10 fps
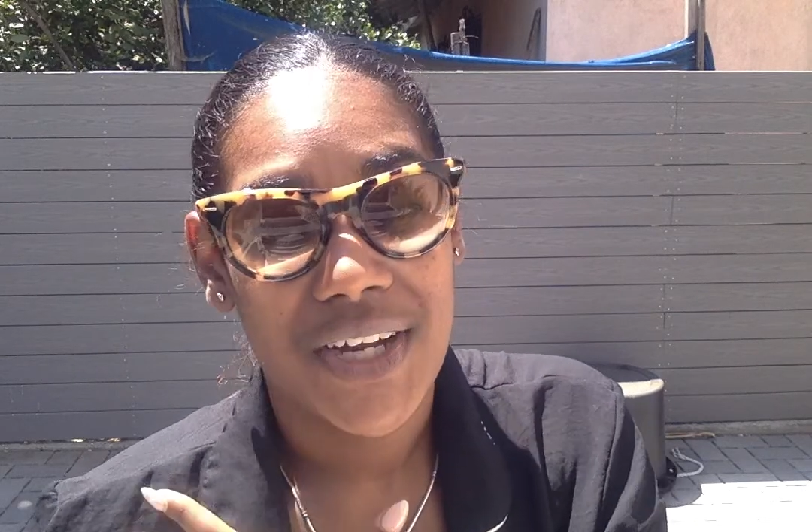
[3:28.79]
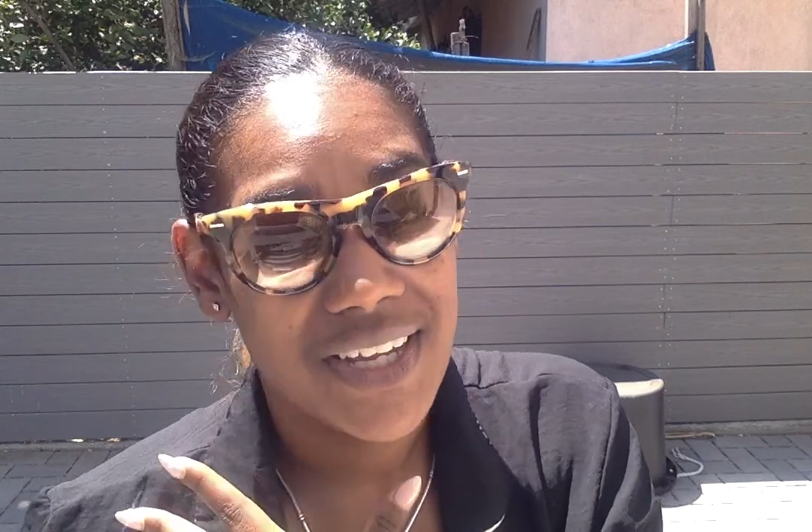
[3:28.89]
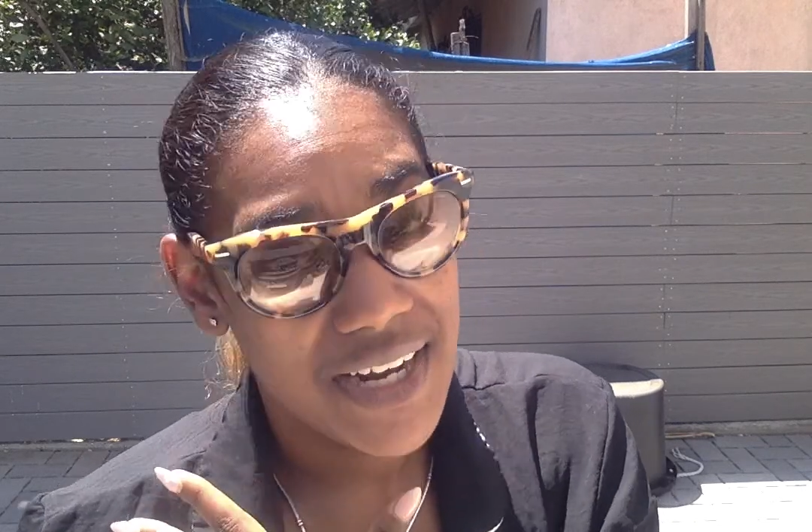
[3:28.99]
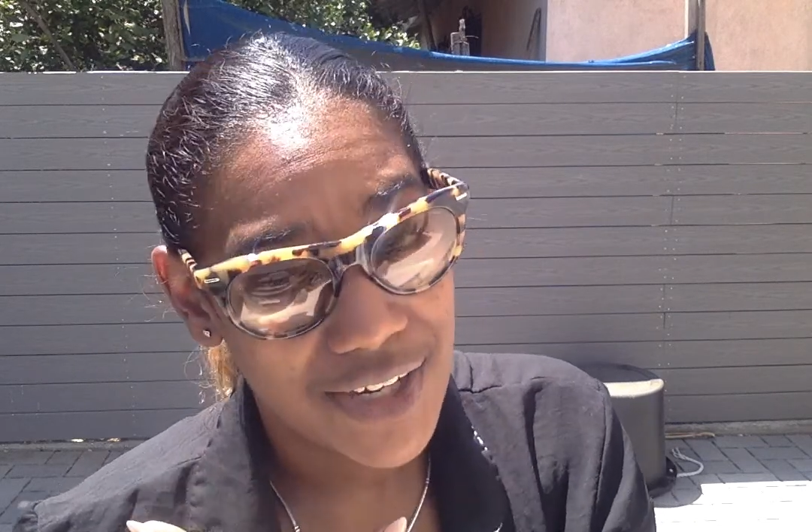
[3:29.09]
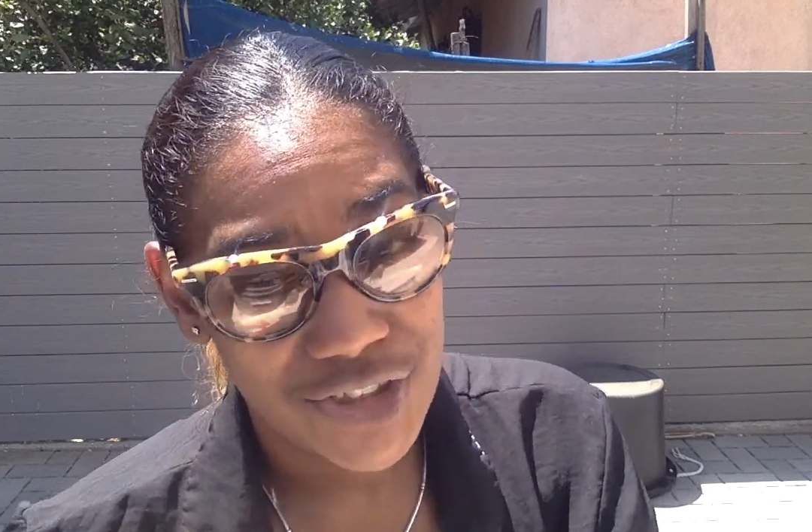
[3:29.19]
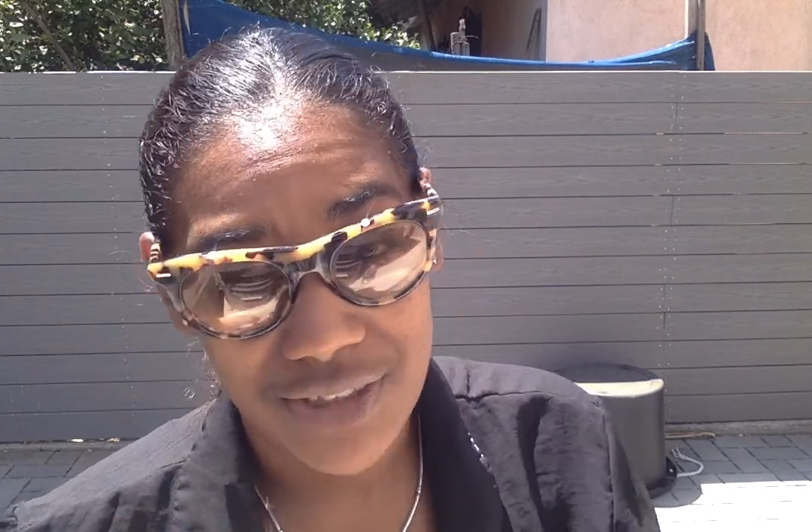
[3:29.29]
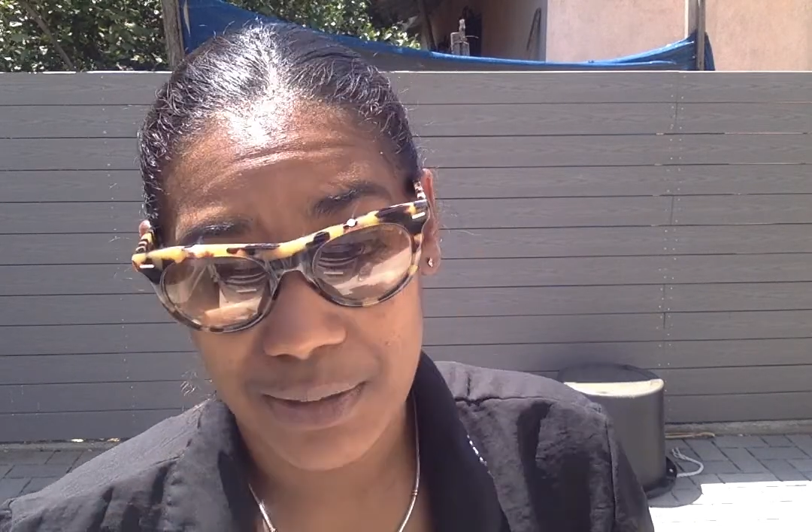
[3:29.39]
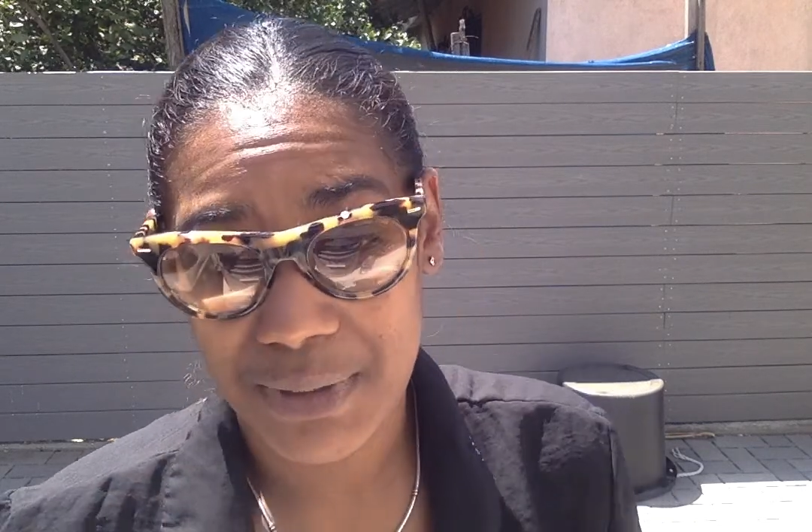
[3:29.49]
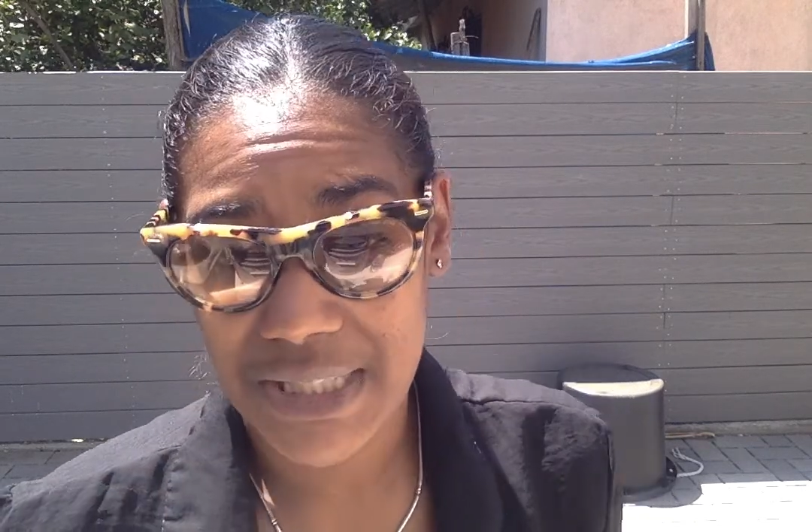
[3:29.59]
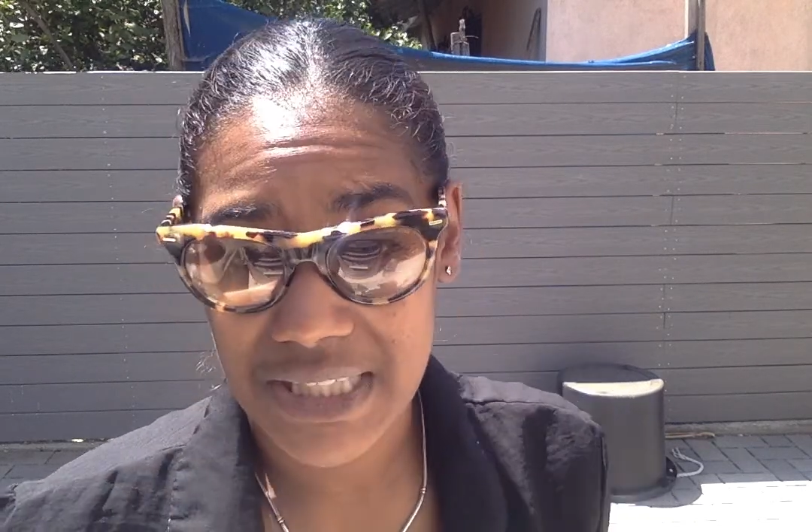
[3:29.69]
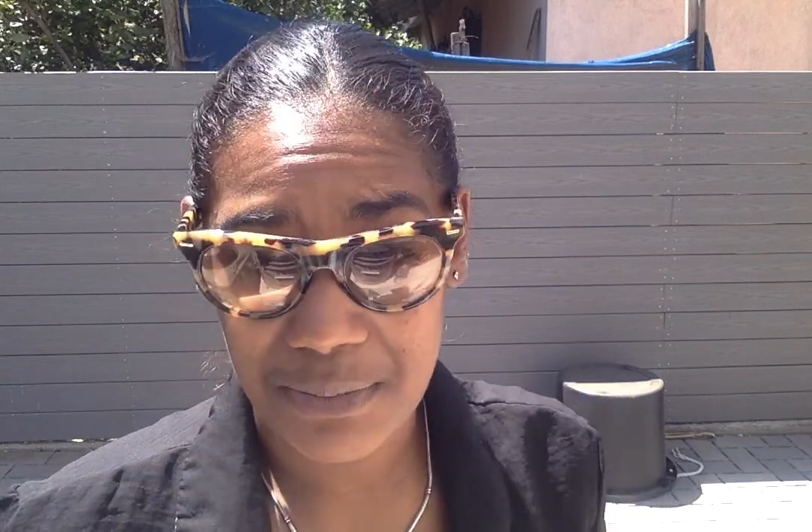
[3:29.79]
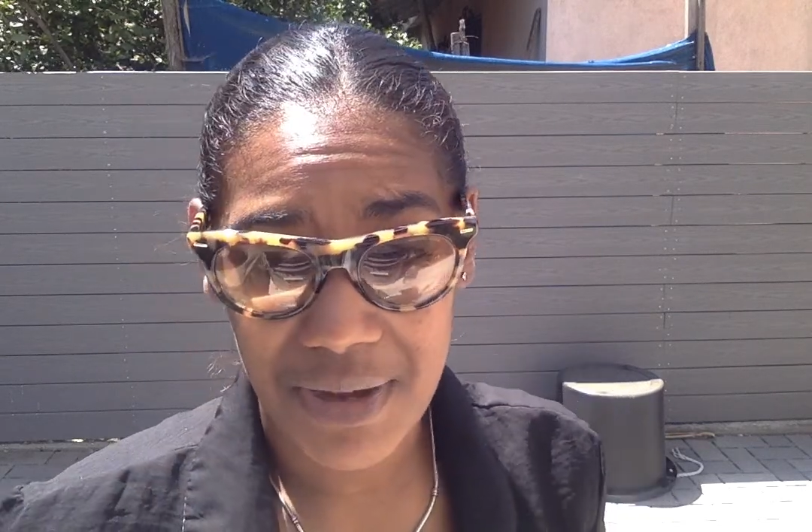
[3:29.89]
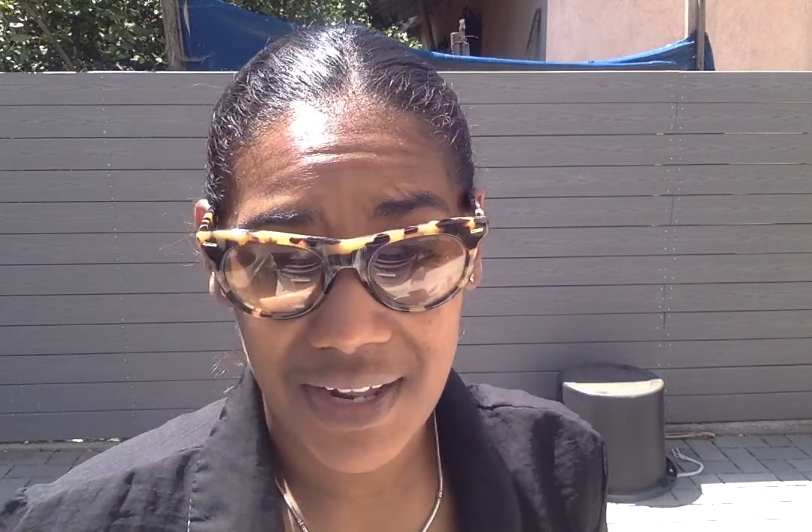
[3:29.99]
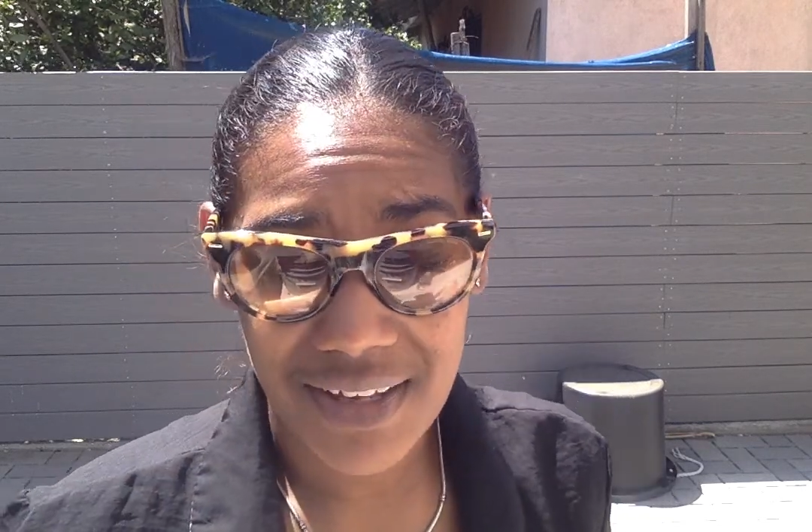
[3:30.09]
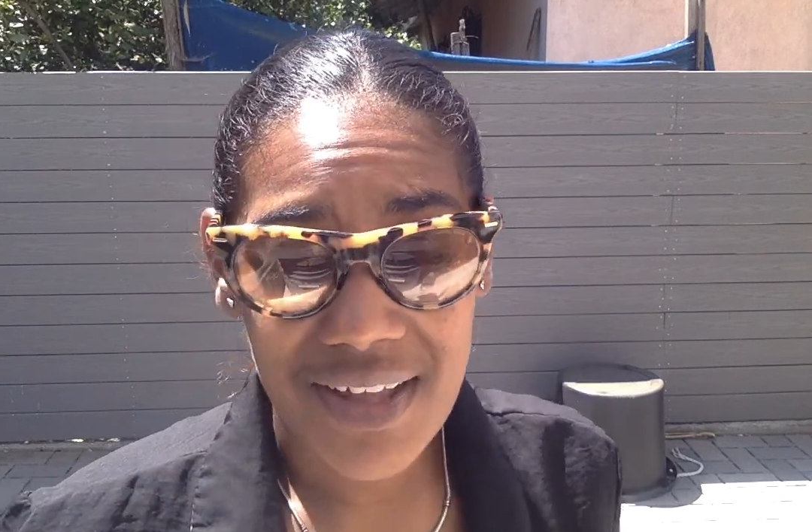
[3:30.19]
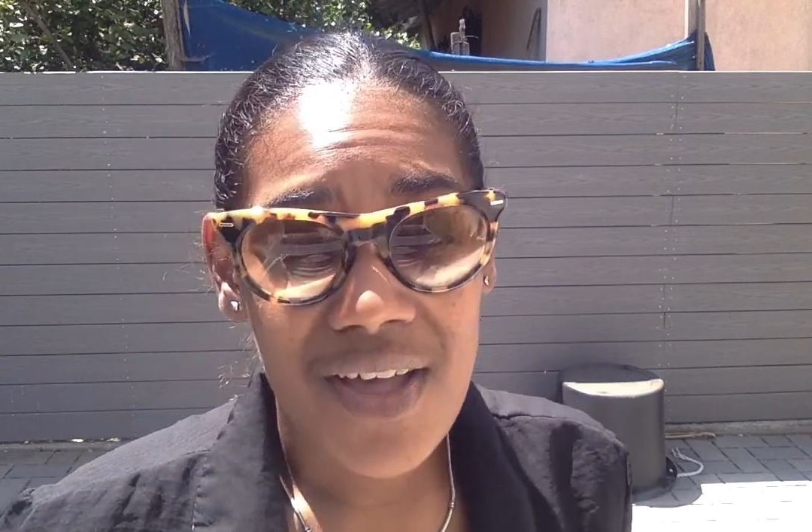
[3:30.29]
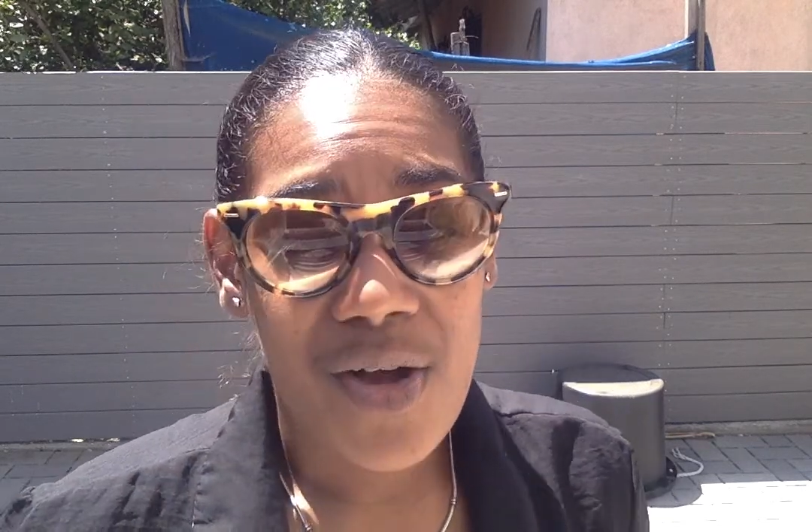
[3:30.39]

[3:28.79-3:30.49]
It can actually be somebody,